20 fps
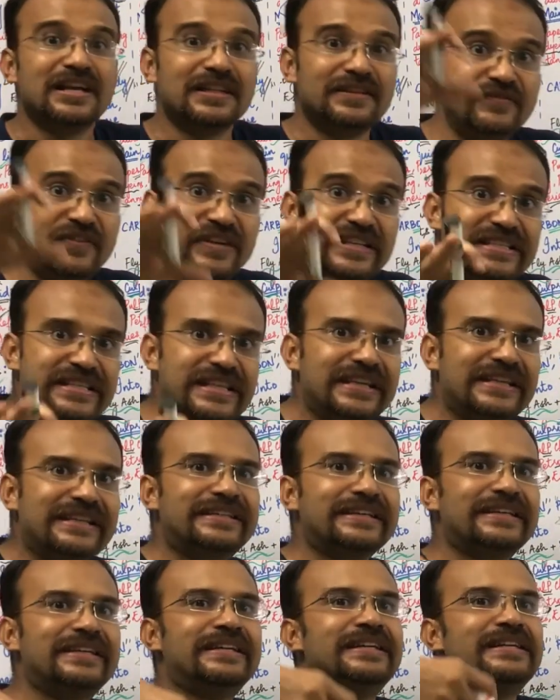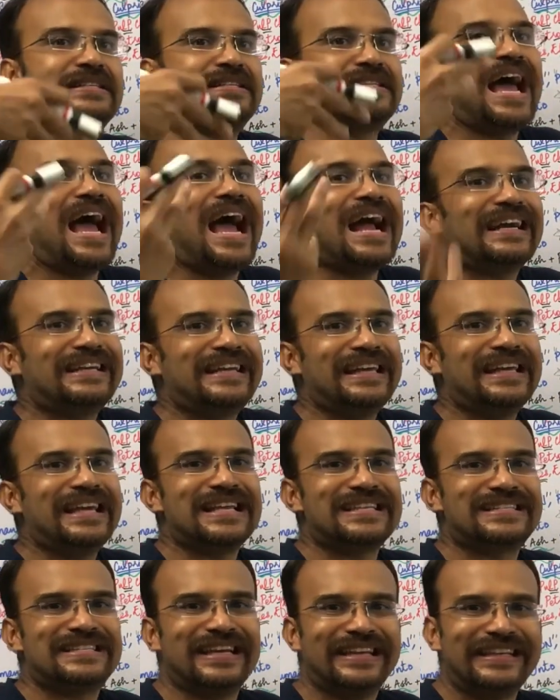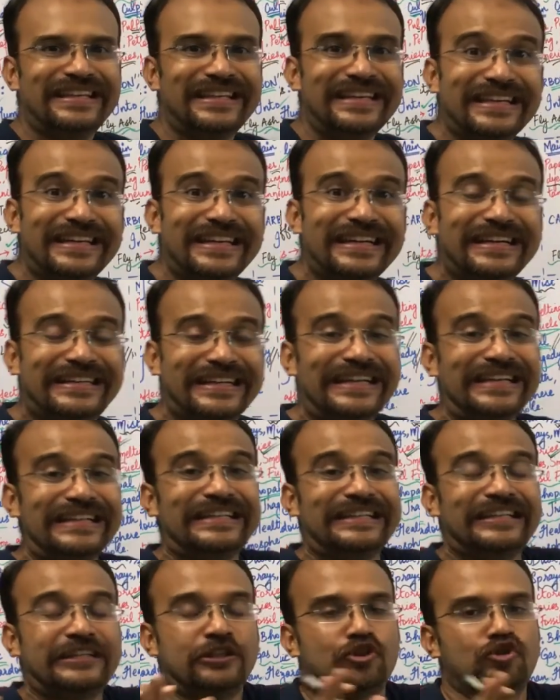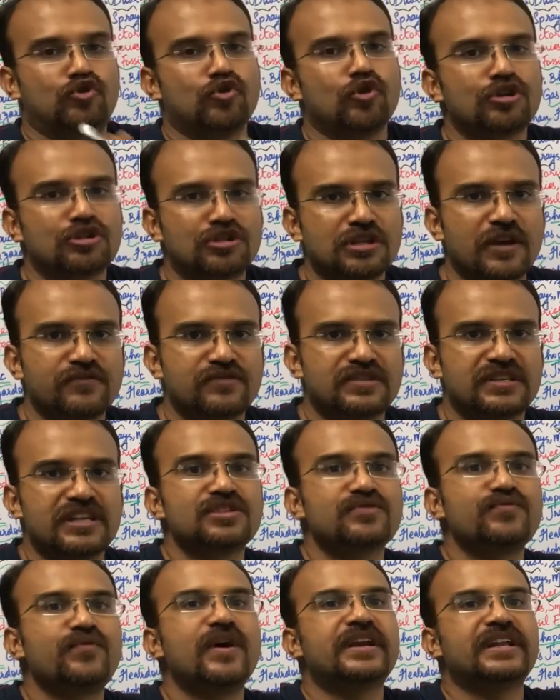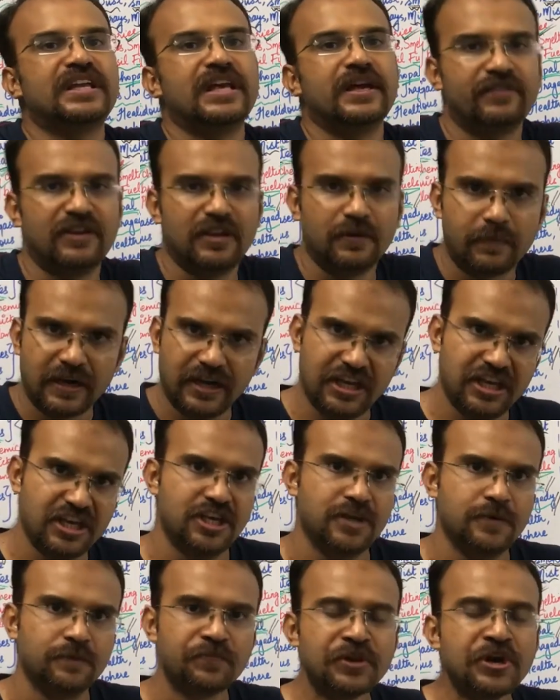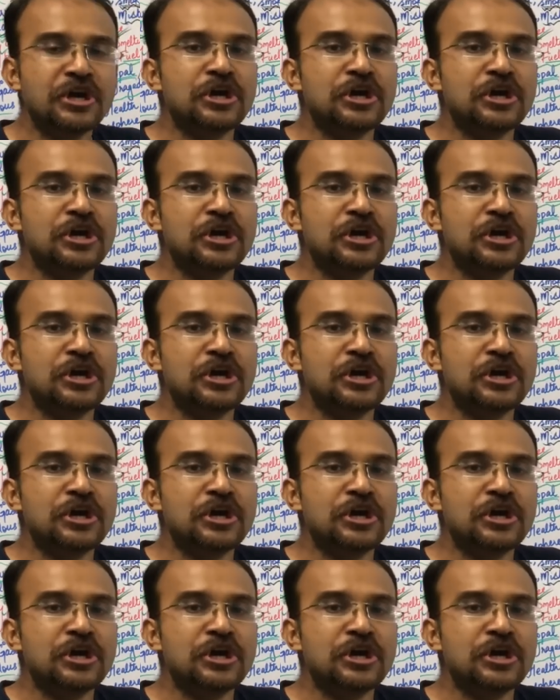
which in turn is acting as an irritant and a source of stress for everybody.